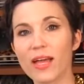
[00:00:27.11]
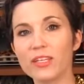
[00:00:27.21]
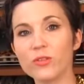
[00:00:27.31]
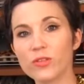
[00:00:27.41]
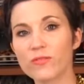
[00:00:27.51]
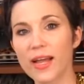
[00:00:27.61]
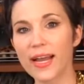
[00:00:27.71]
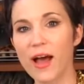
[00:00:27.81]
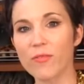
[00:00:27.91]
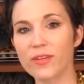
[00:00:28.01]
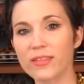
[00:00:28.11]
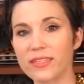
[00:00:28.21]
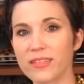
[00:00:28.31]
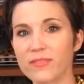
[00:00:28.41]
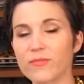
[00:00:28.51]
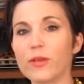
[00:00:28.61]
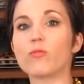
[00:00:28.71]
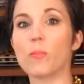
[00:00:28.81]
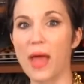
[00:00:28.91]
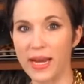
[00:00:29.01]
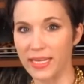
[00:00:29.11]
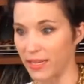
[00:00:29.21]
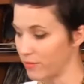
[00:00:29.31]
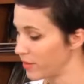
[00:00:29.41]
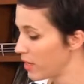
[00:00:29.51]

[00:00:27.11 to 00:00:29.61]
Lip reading: a unified outfit that doesn't feel repetitive.